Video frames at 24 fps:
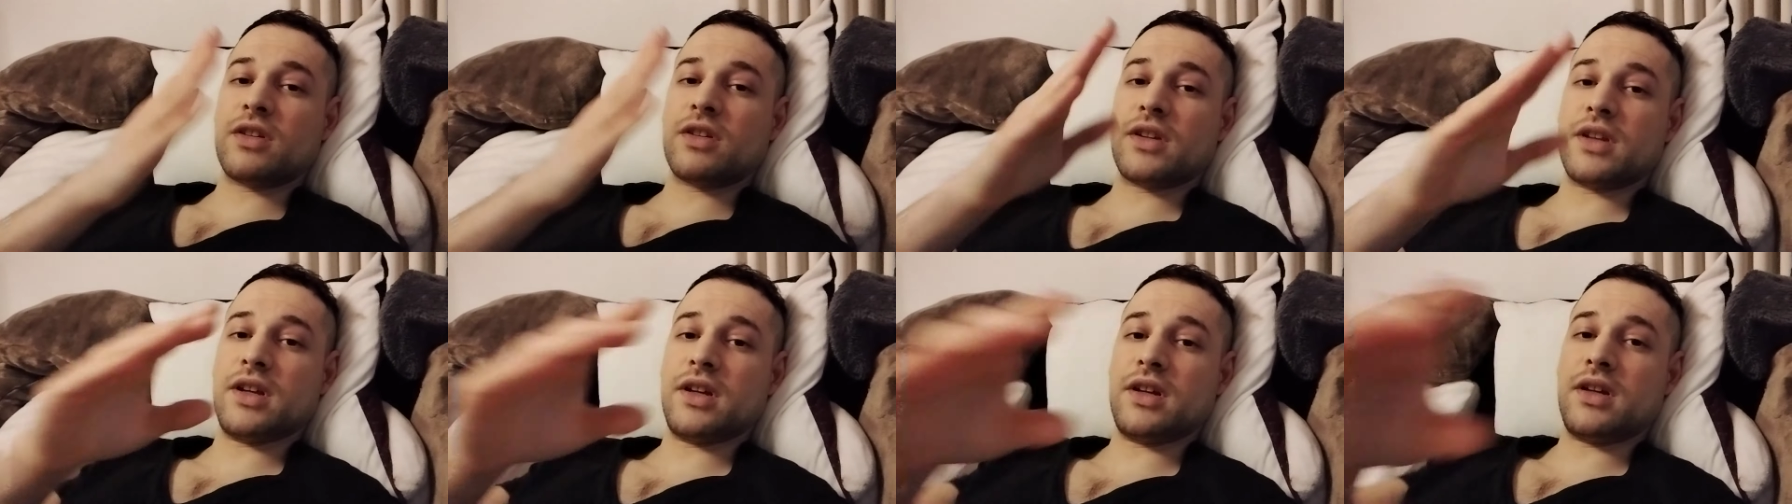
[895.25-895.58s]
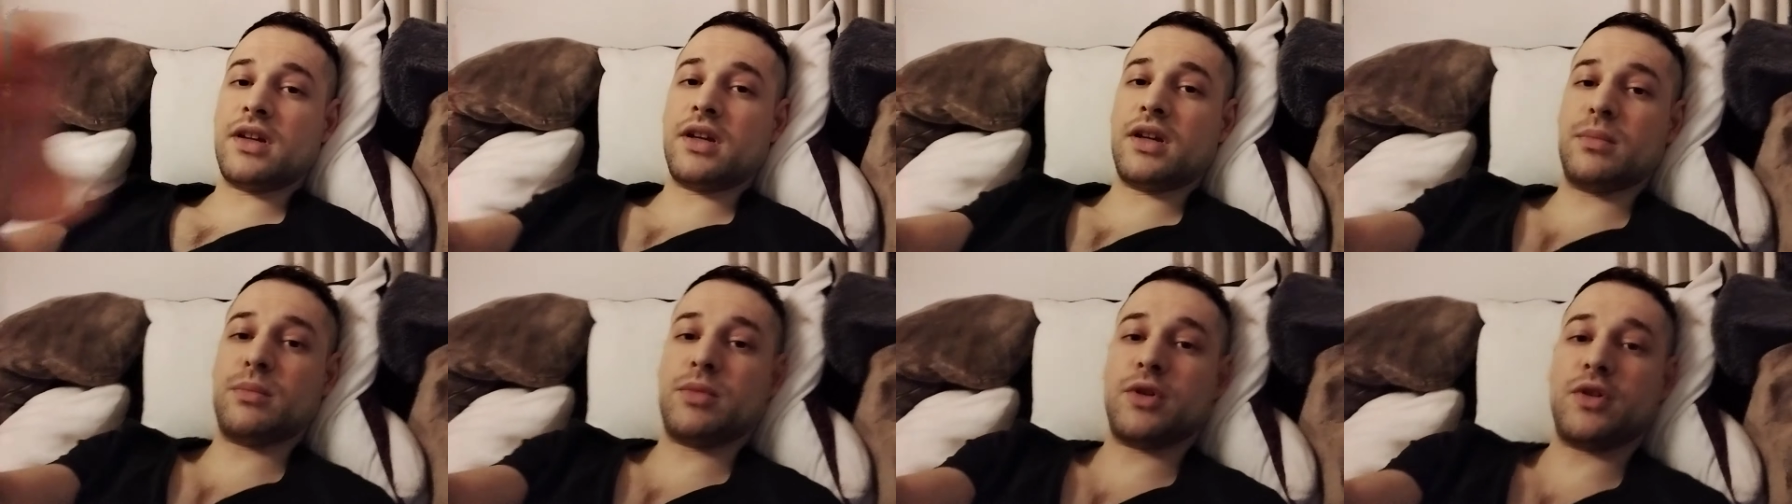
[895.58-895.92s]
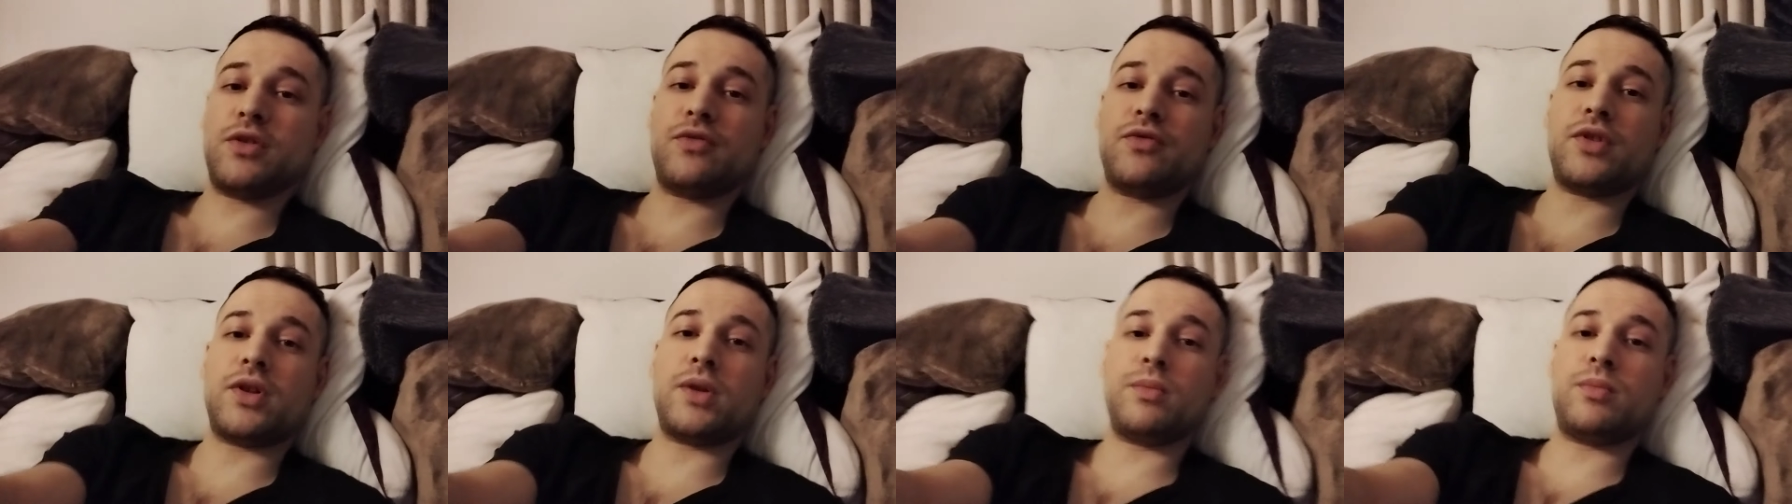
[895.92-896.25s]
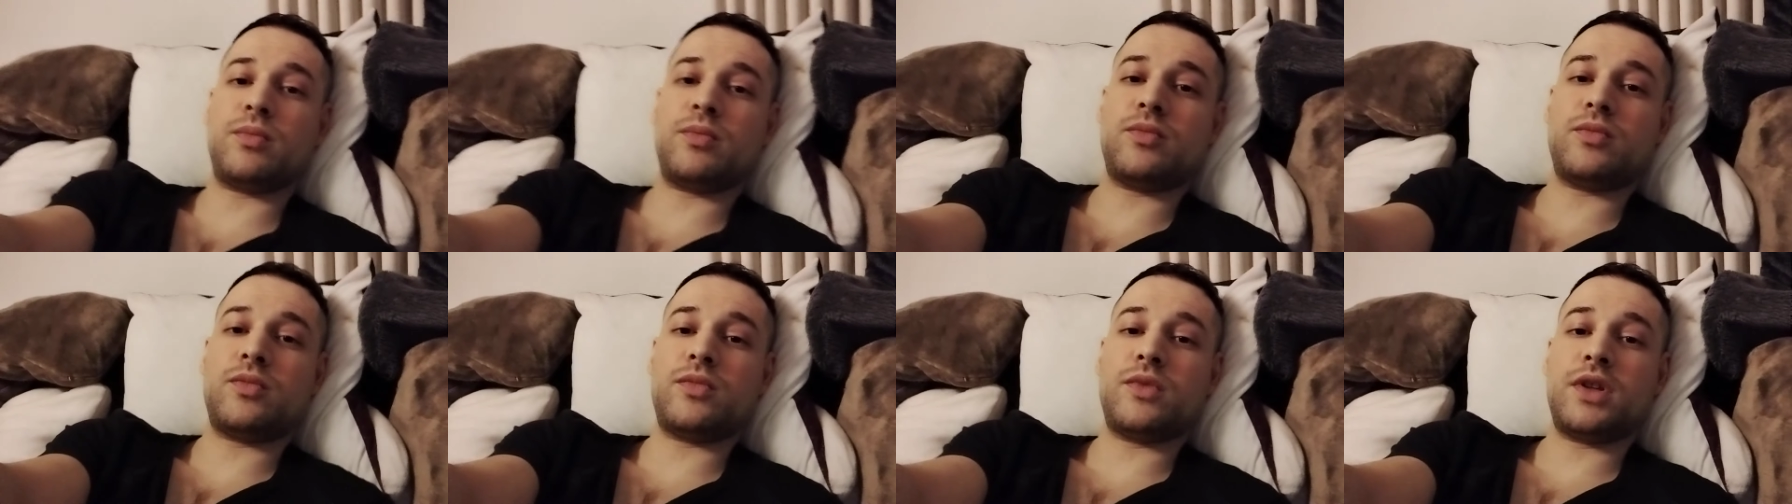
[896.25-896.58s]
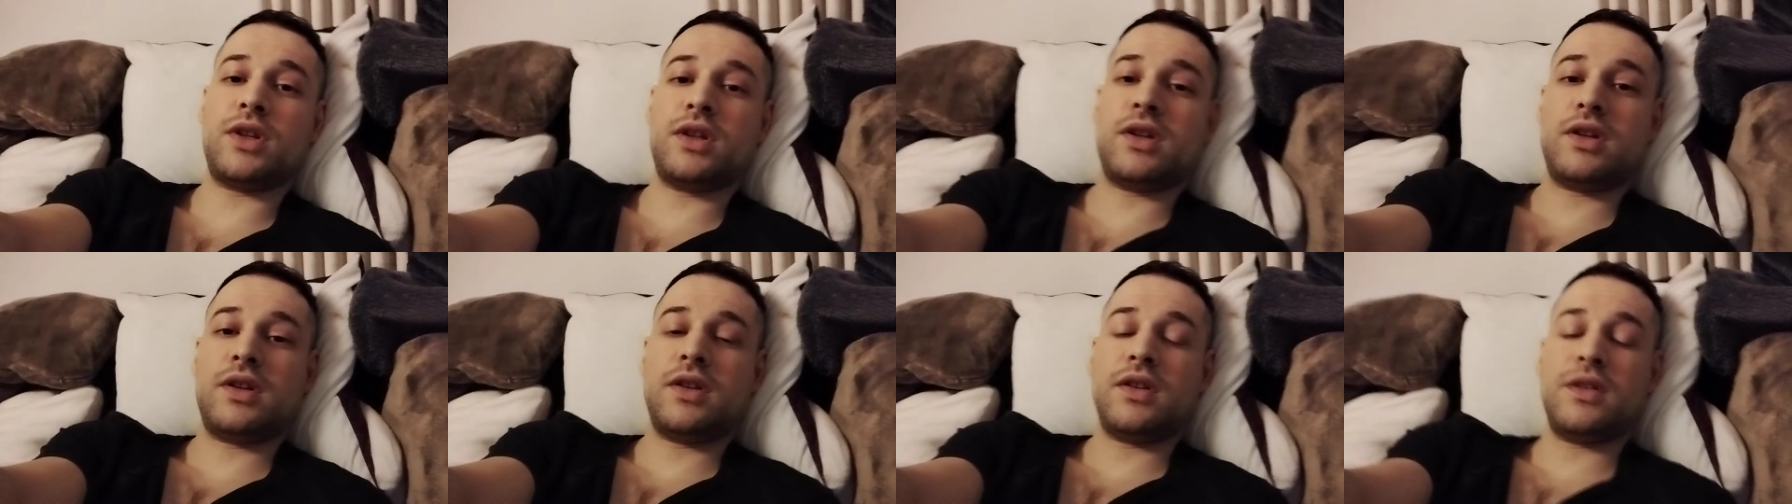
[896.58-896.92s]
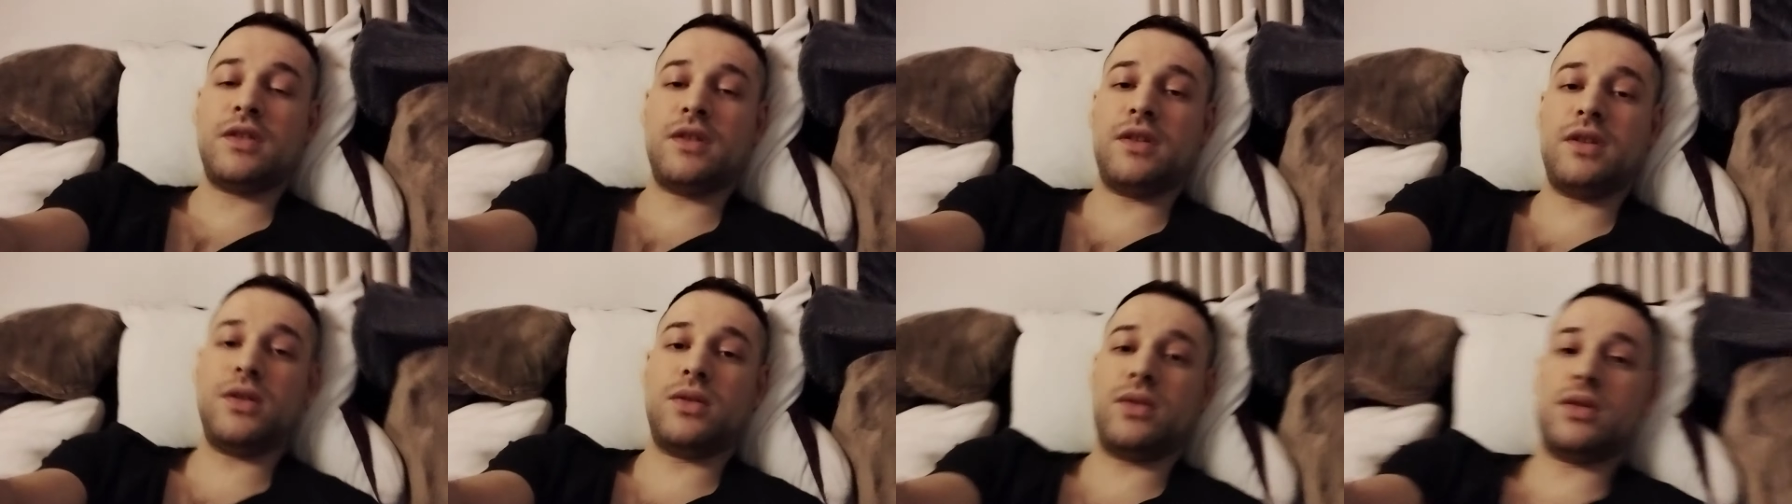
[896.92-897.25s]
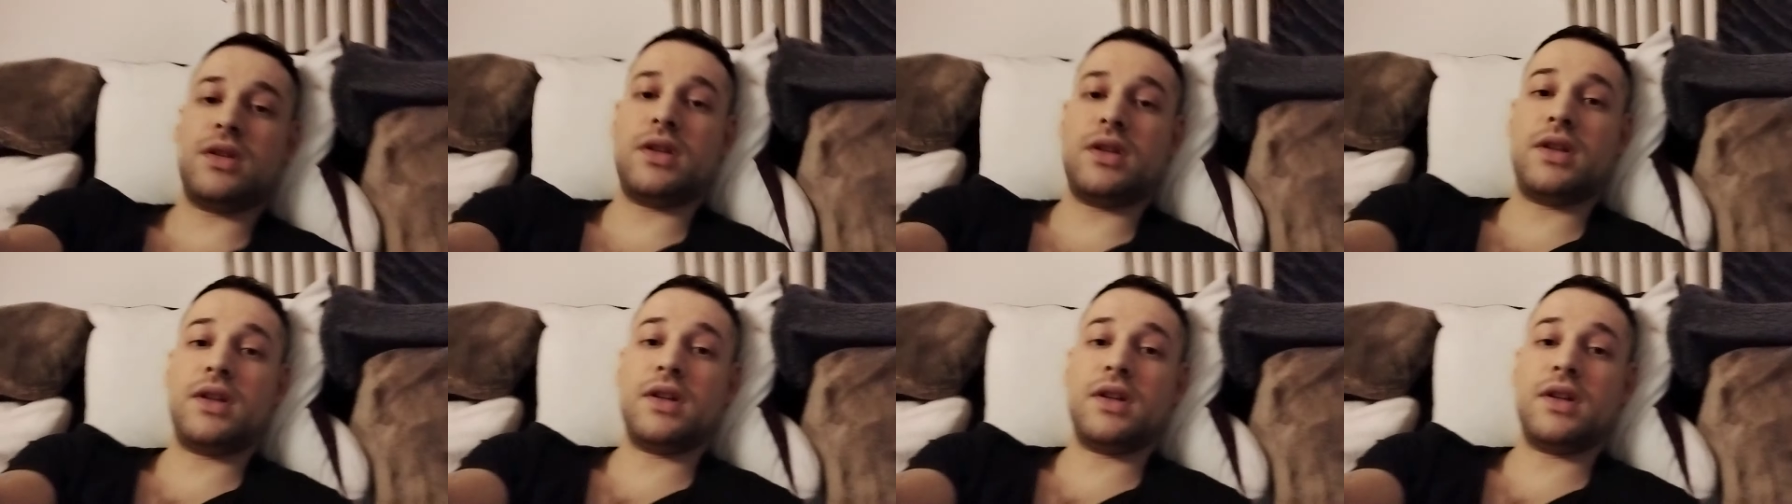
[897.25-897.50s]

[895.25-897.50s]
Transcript: take care, Power Fam. See you in the